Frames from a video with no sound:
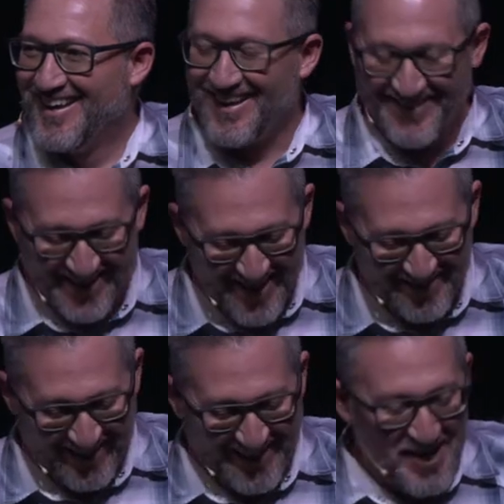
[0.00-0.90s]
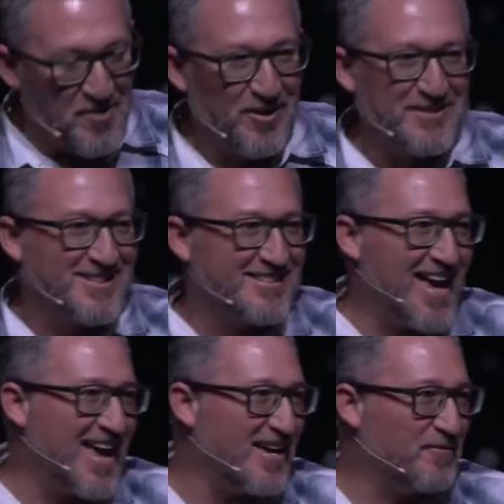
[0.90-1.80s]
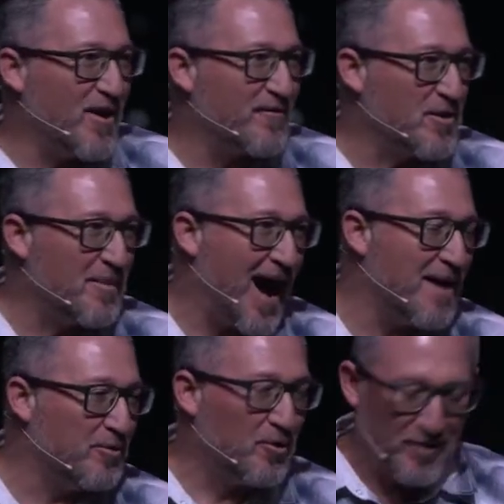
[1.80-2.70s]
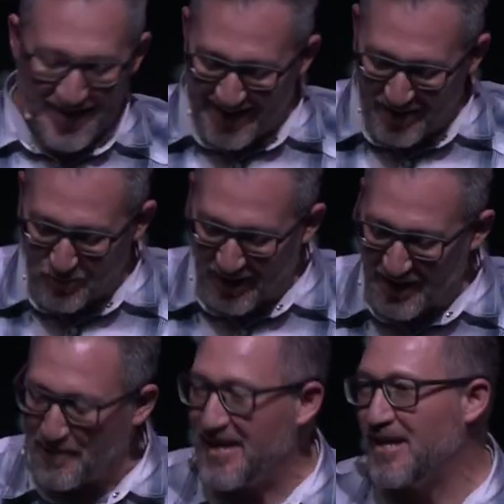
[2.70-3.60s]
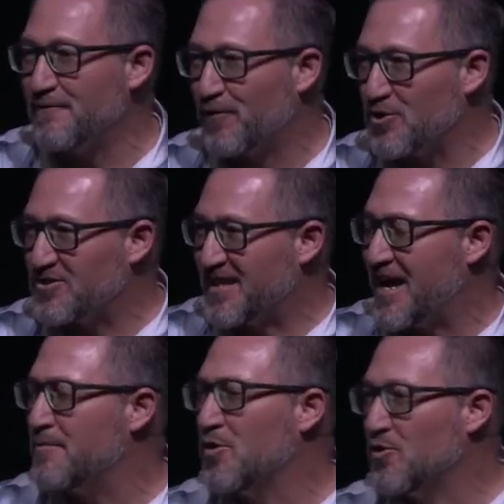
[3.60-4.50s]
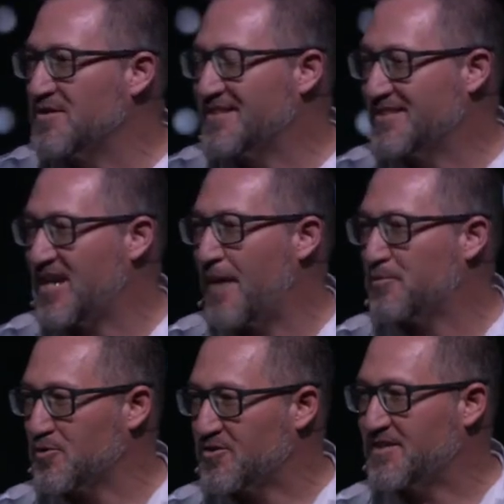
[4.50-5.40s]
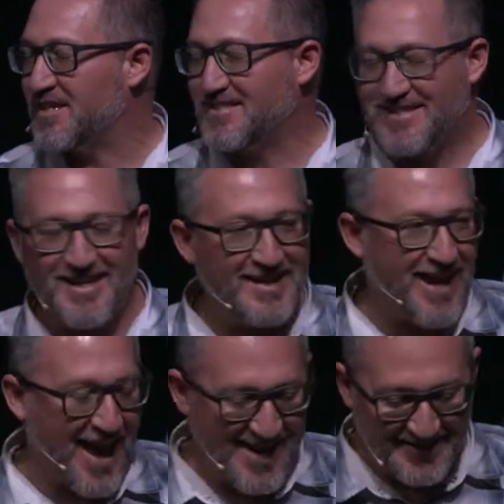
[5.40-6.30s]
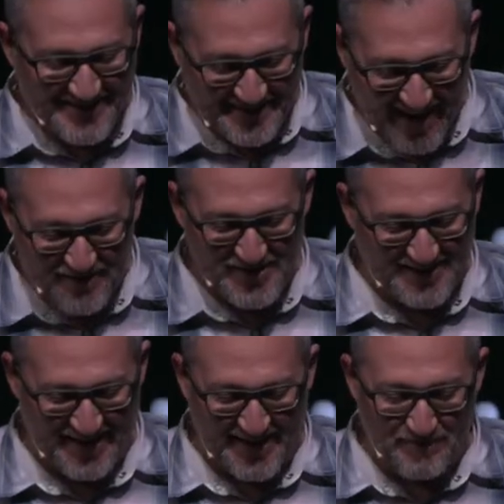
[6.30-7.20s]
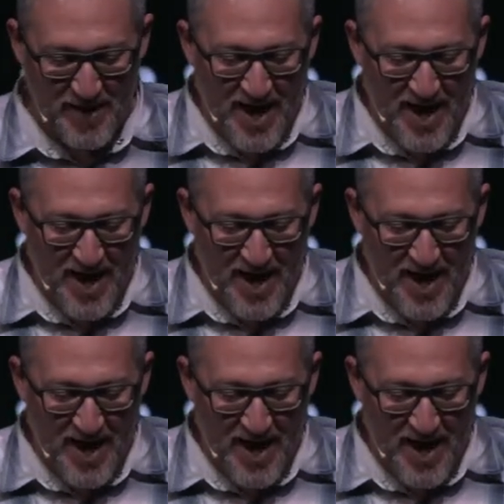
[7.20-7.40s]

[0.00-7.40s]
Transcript: I love it. Well, today, if you have your Bible, uh, we're going to be in 1 Samuel chapter 16 and 17.